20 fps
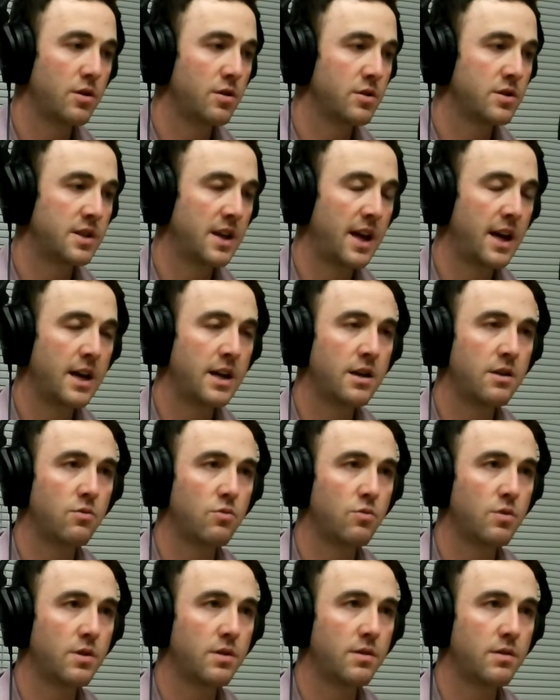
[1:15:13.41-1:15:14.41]
scan
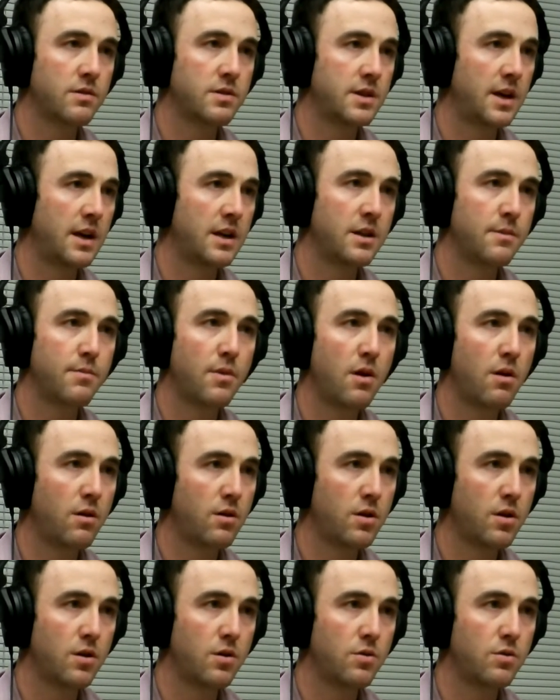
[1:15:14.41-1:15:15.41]
the
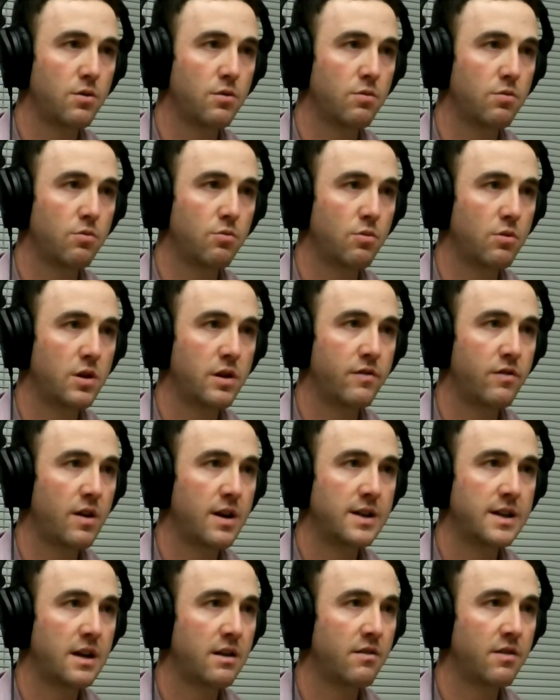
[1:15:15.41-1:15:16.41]
barcode or whatever
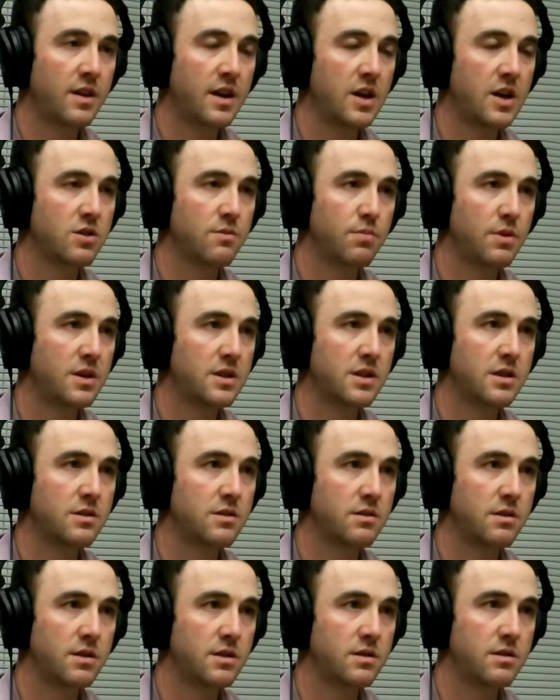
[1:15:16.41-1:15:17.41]
identification piece
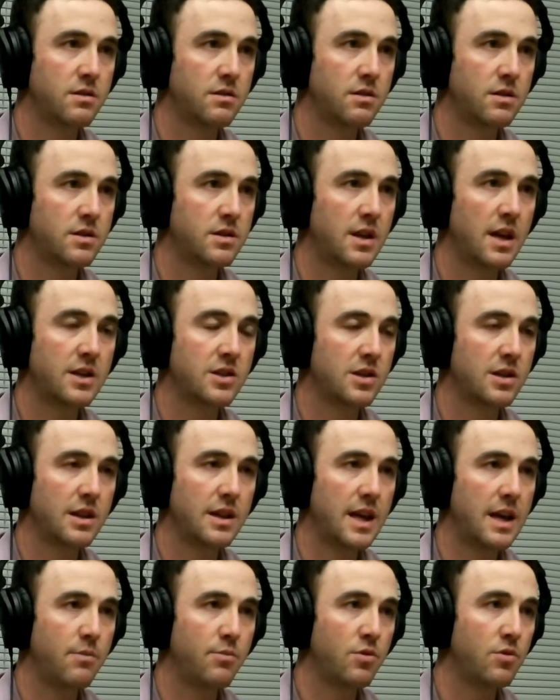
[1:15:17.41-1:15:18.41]
is next to the
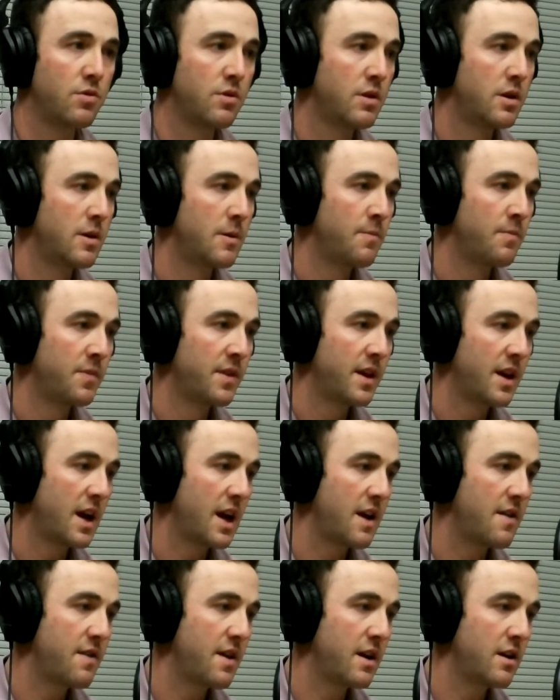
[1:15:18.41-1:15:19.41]
label,
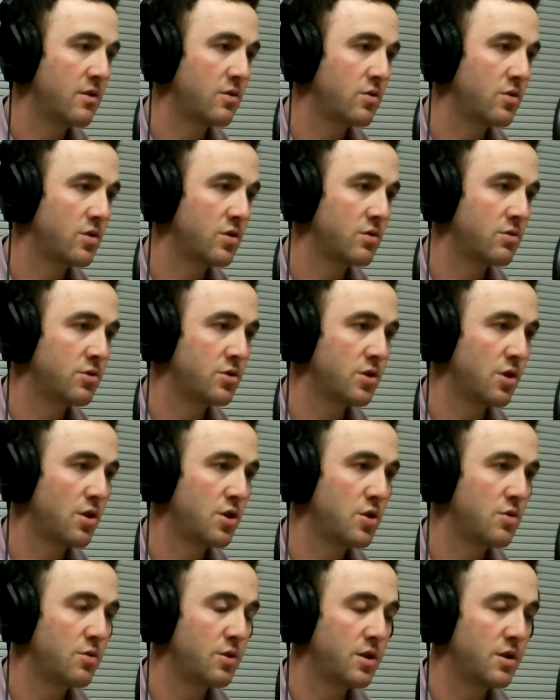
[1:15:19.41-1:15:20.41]
and then it'll show
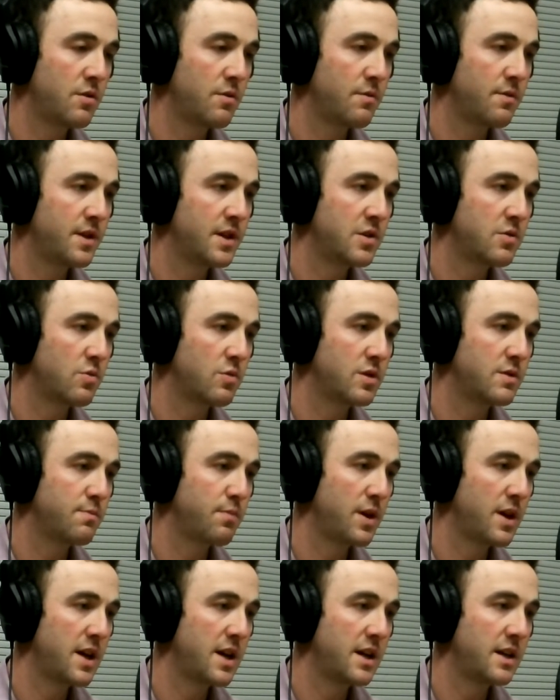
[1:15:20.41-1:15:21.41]
you, this was
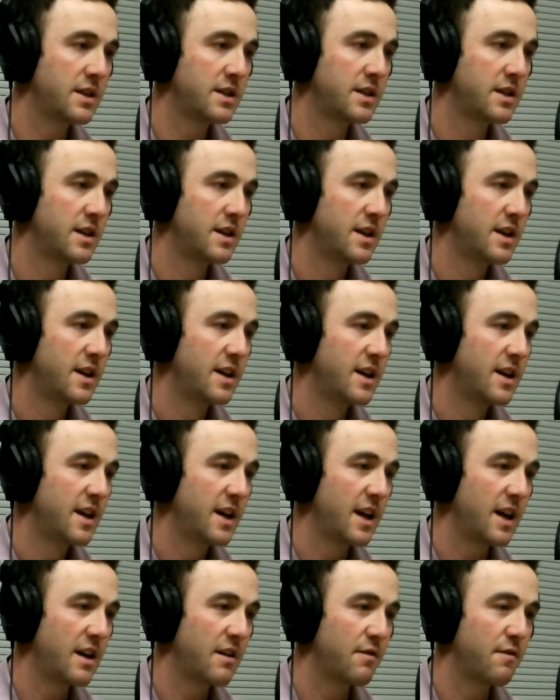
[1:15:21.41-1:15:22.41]
picked
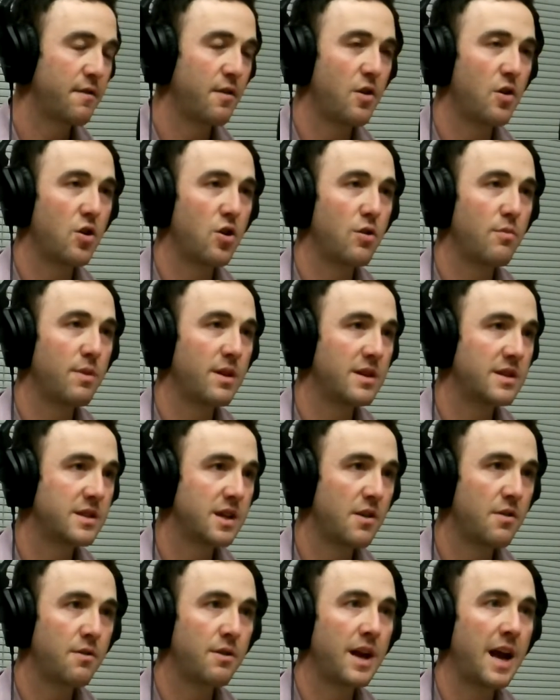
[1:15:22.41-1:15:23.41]
at a farm in
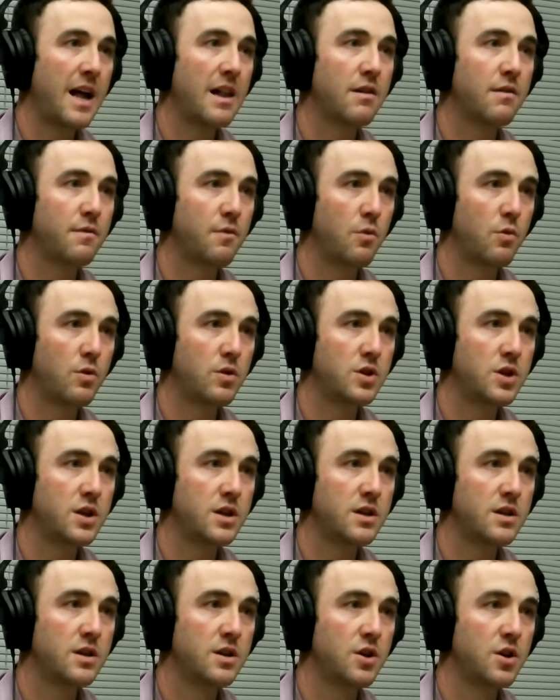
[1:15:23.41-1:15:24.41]
Southern
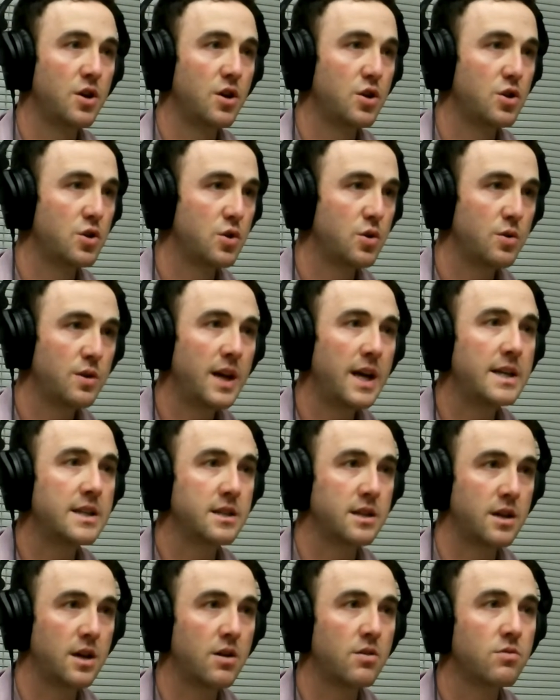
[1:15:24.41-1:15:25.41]
California 2
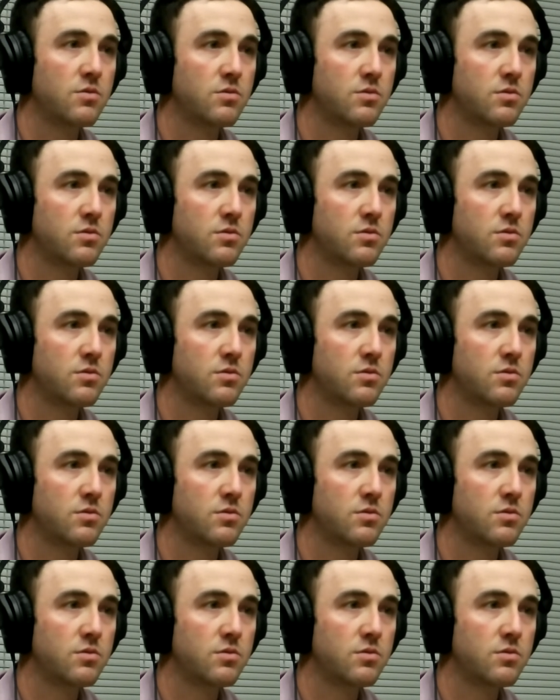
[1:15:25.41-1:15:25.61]
days ago.